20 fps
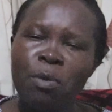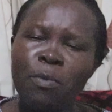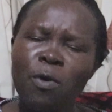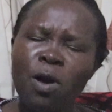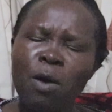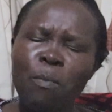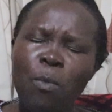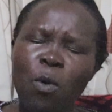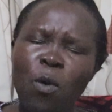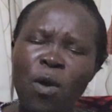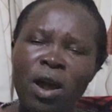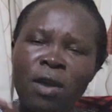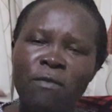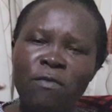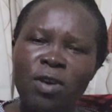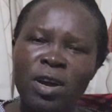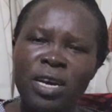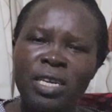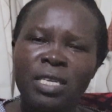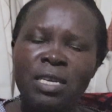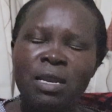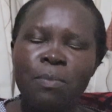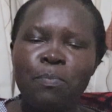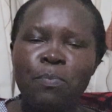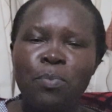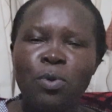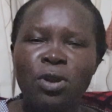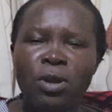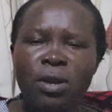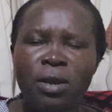people who can focus in,
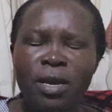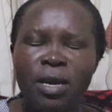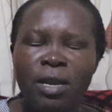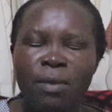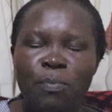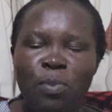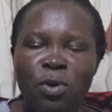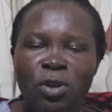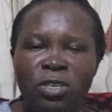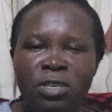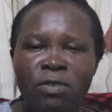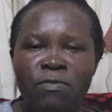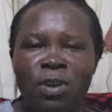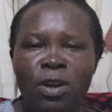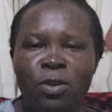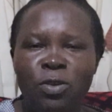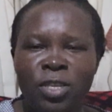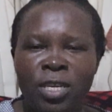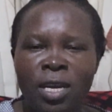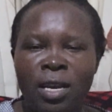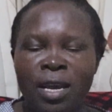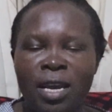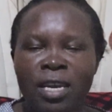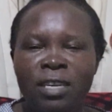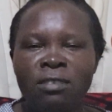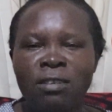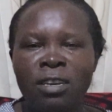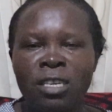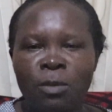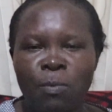pol in poultry value chain
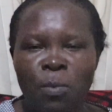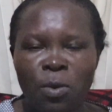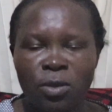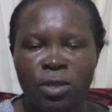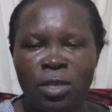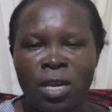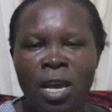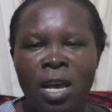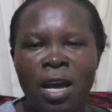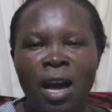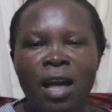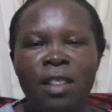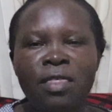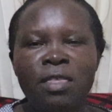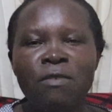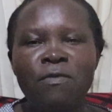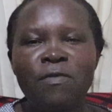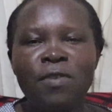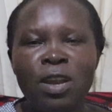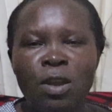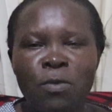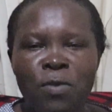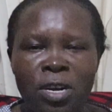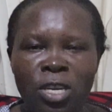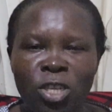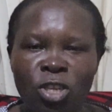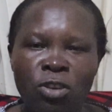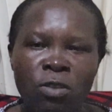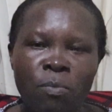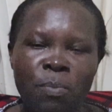like transport and the value
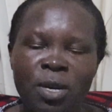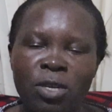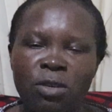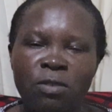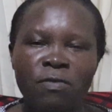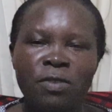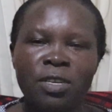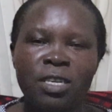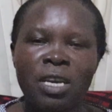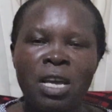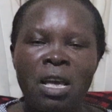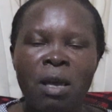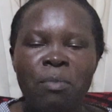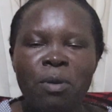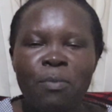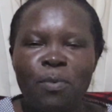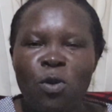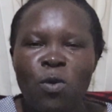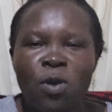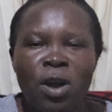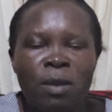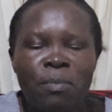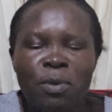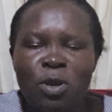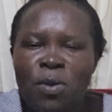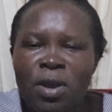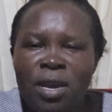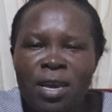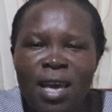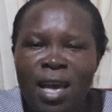addition part of it. People who can be
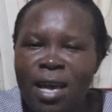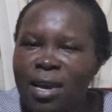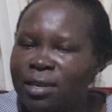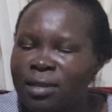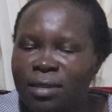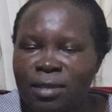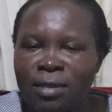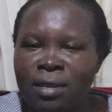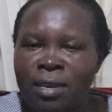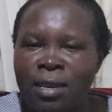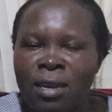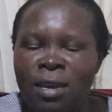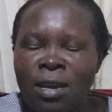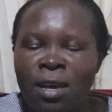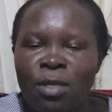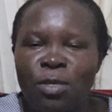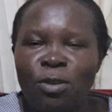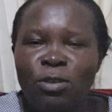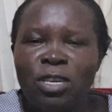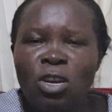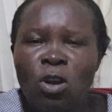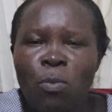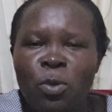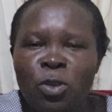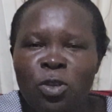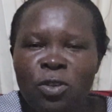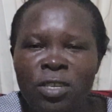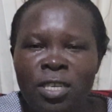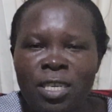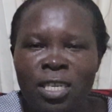doing cakes. Those are
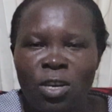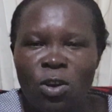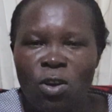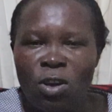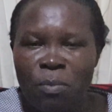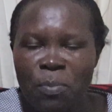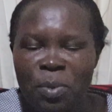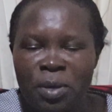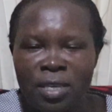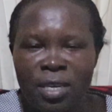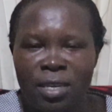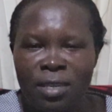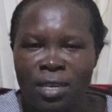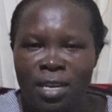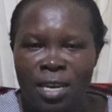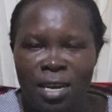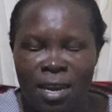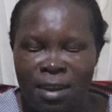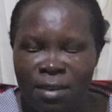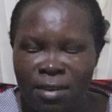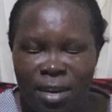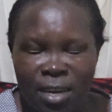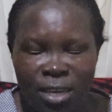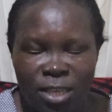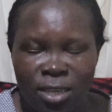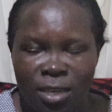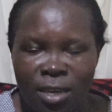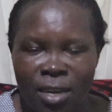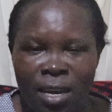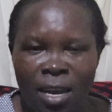opportunities all presented in
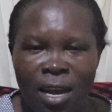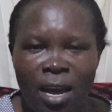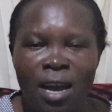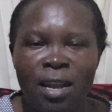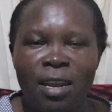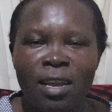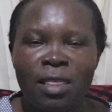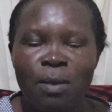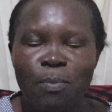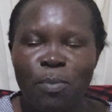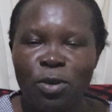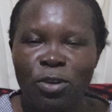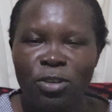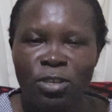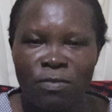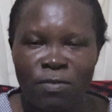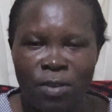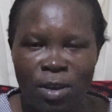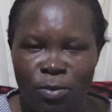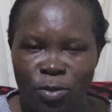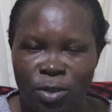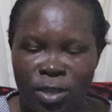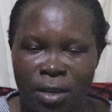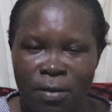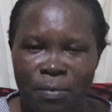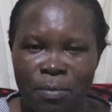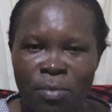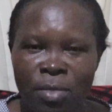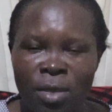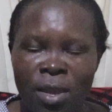agriculture under the poultry value chain.
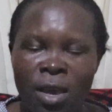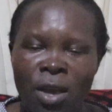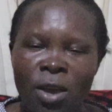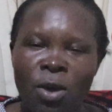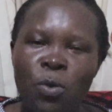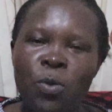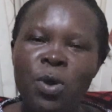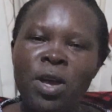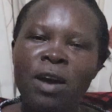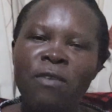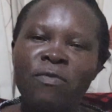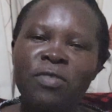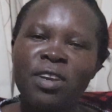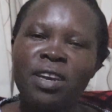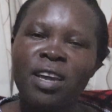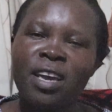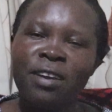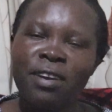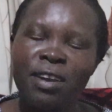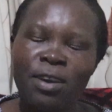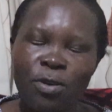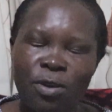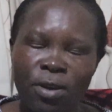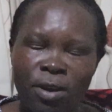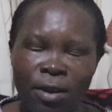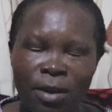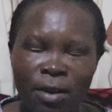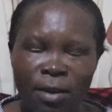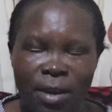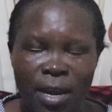We have the dairy,
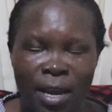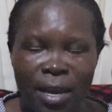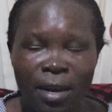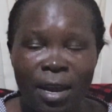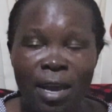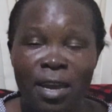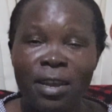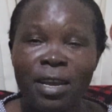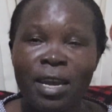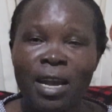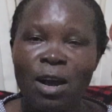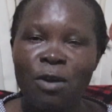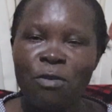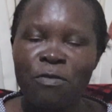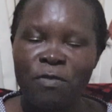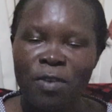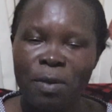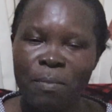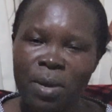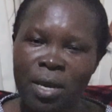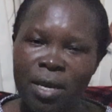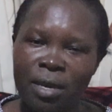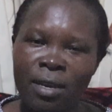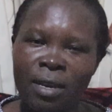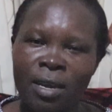da dairy cow farming.